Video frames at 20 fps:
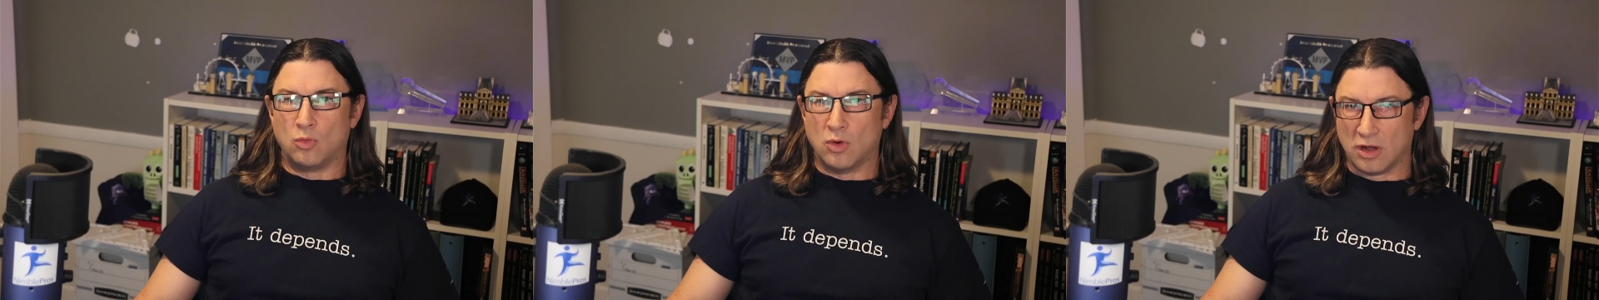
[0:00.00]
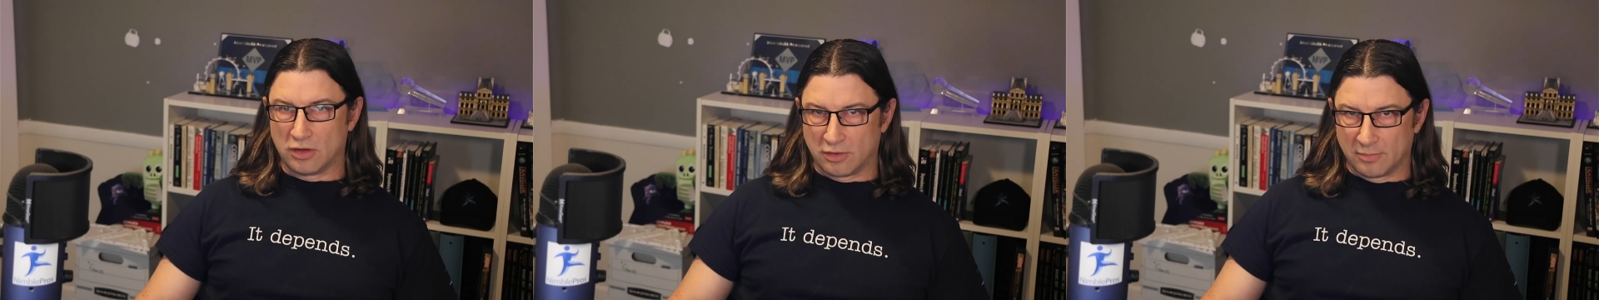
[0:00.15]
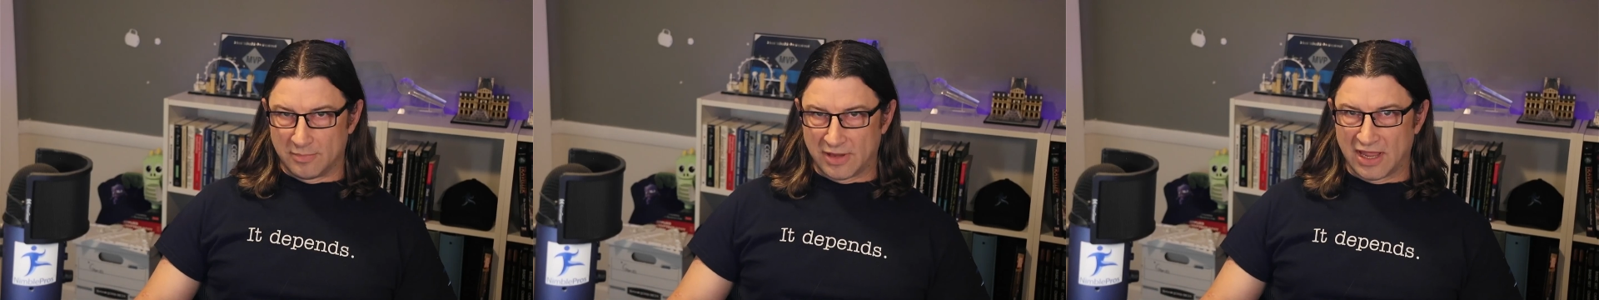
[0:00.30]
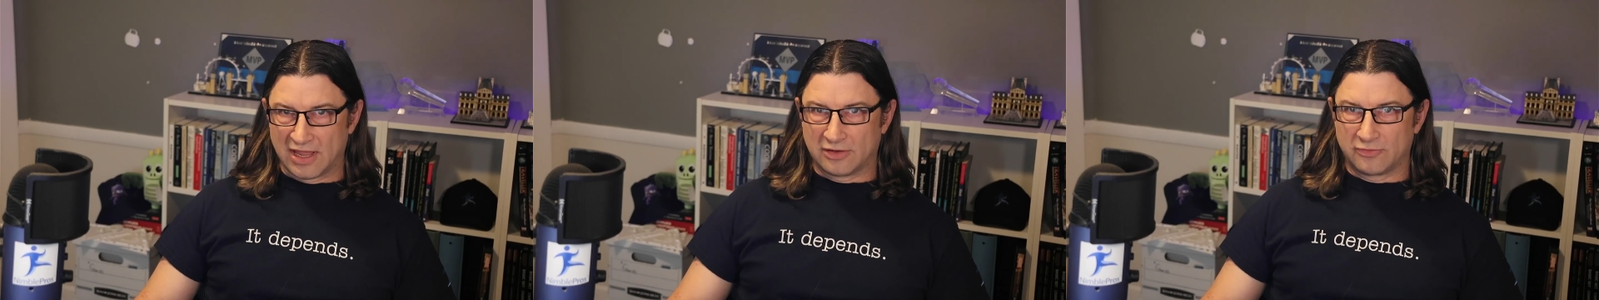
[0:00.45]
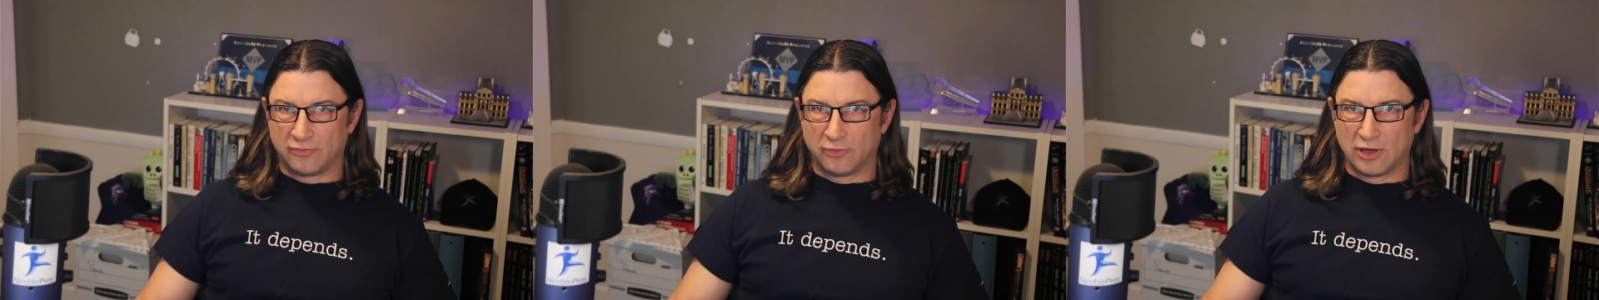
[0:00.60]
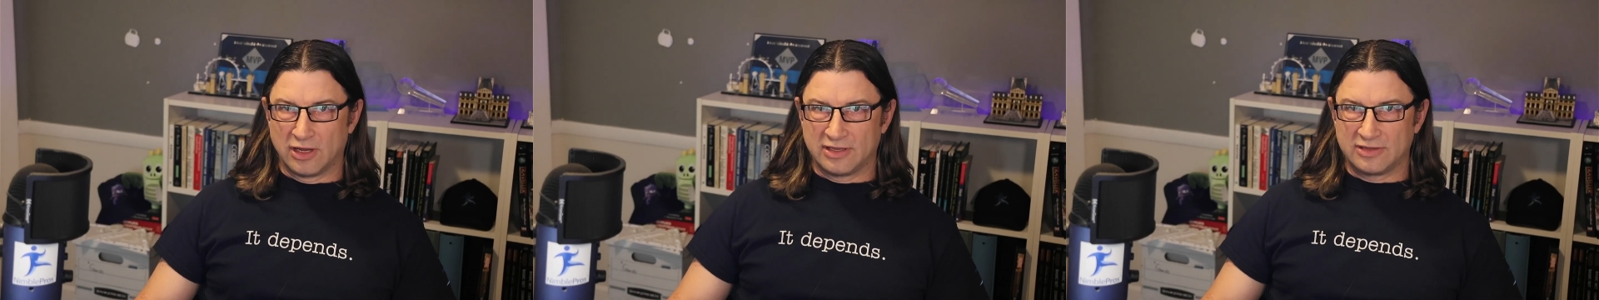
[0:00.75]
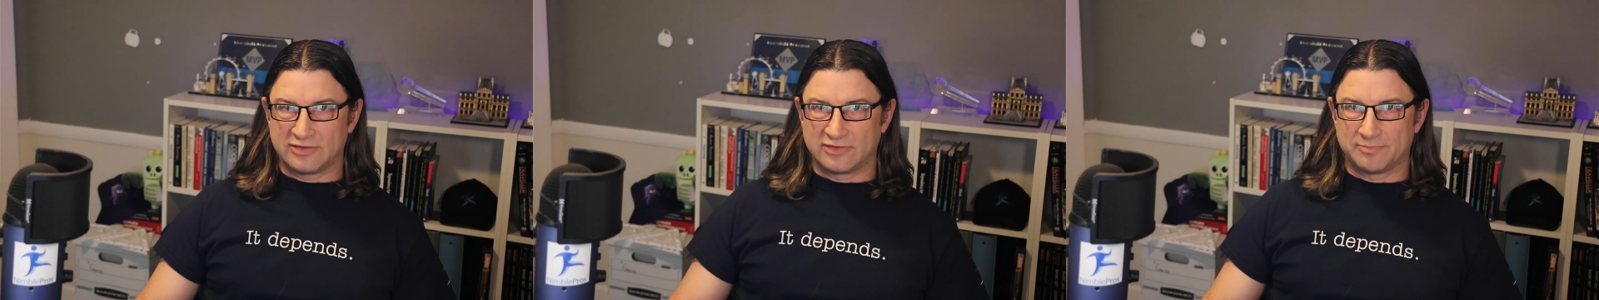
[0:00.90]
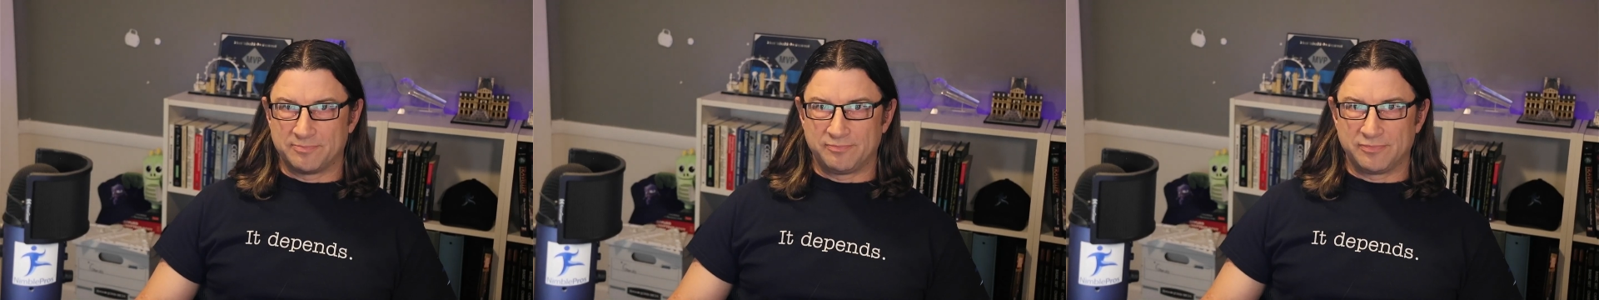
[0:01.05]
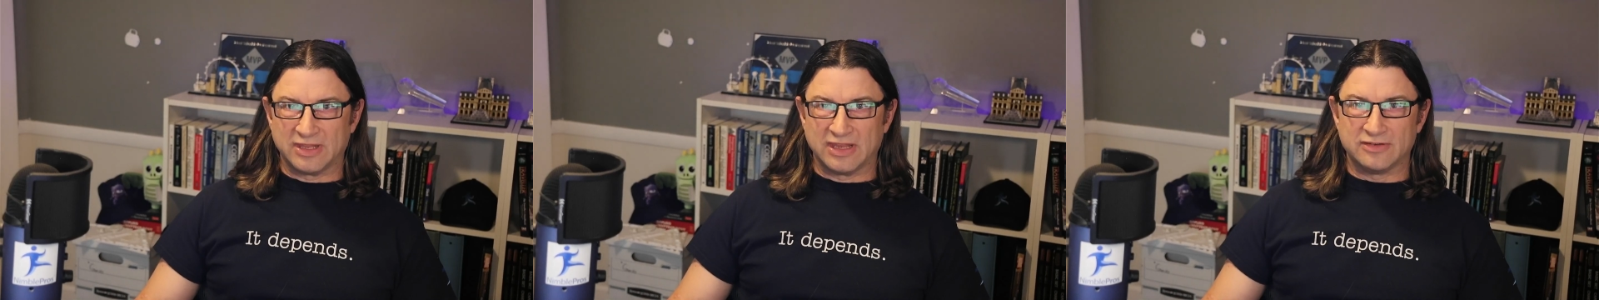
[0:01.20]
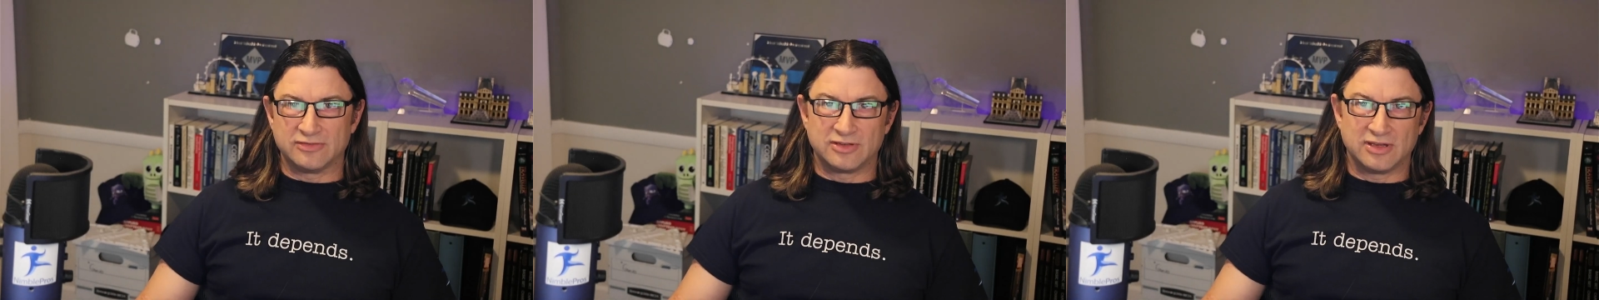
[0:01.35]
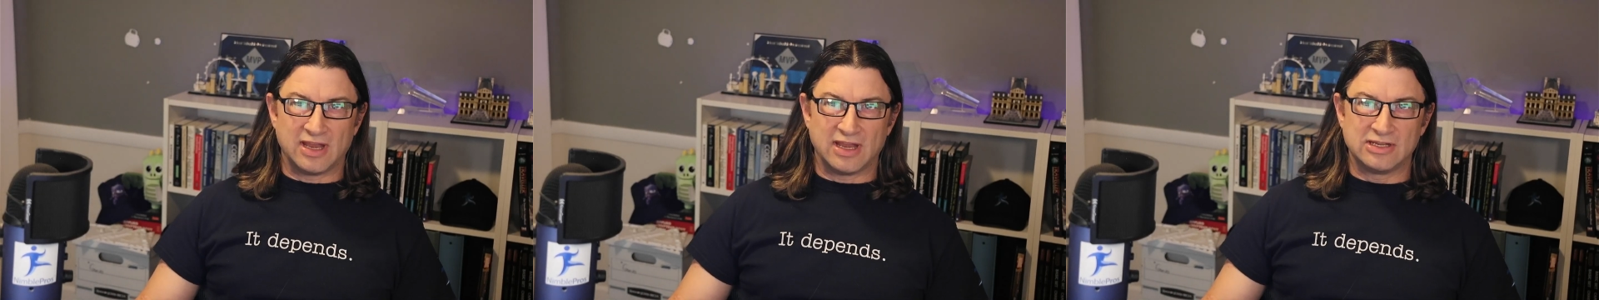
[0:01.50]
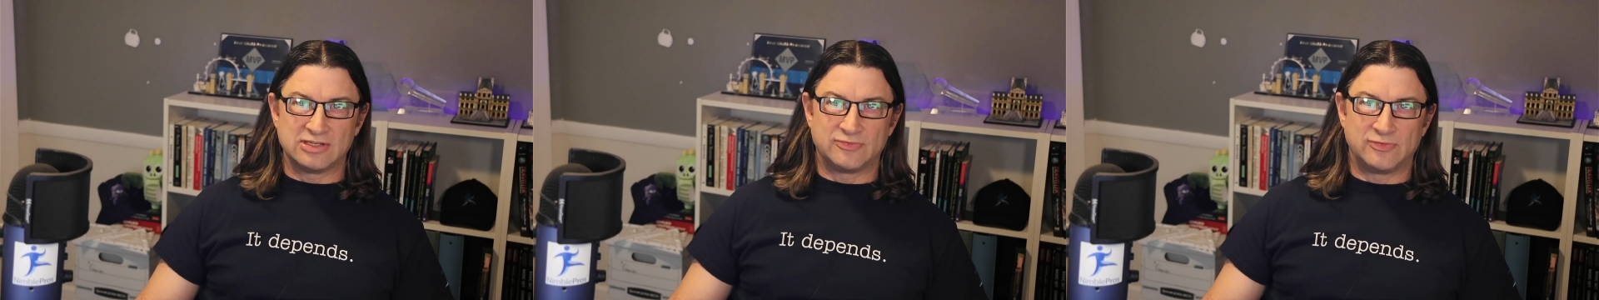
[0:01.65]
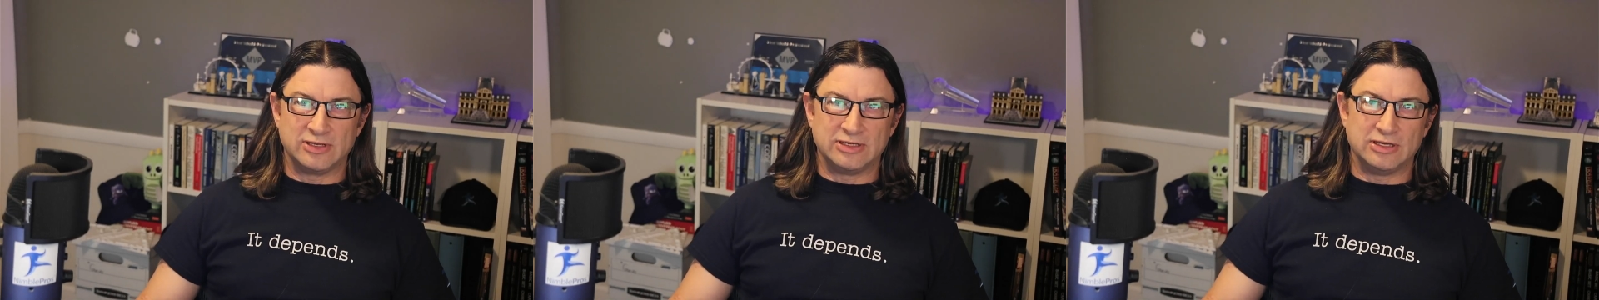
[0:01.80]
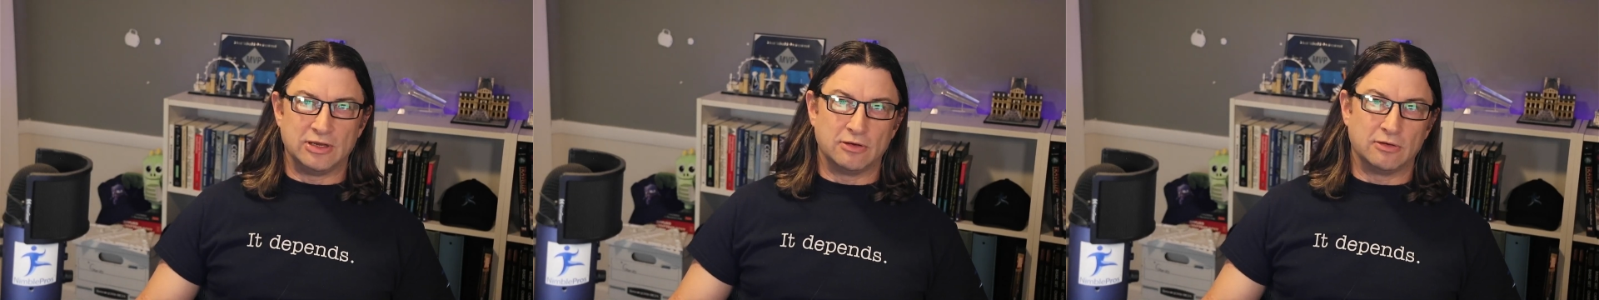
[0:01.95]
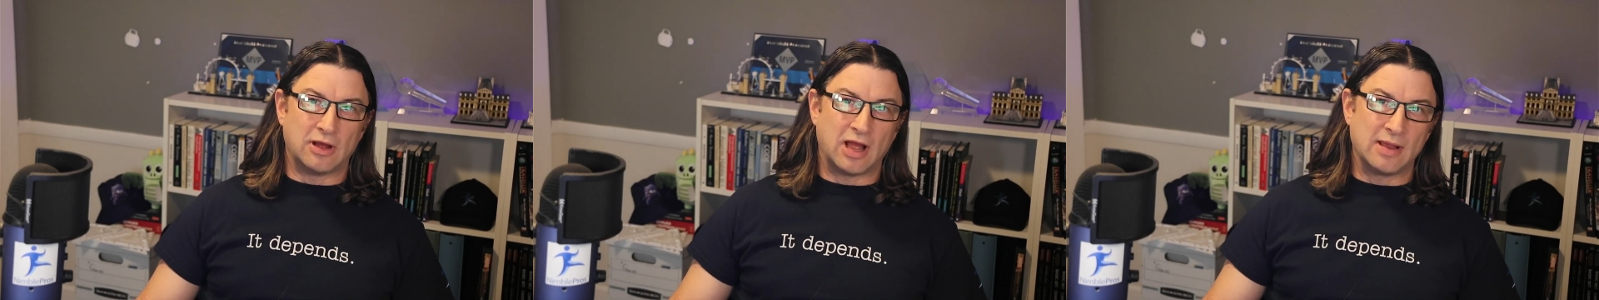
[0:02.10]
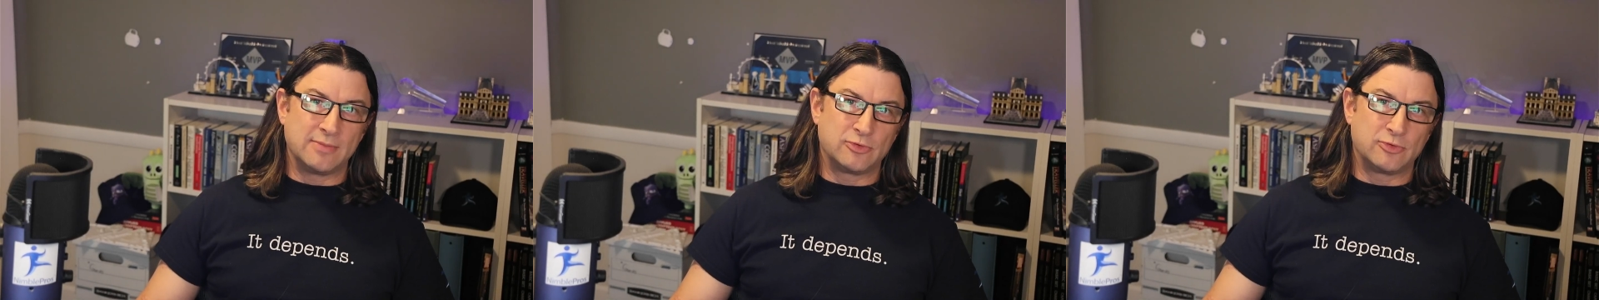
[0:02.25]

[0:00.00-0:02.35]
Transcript: Welcome back friends. In today's video,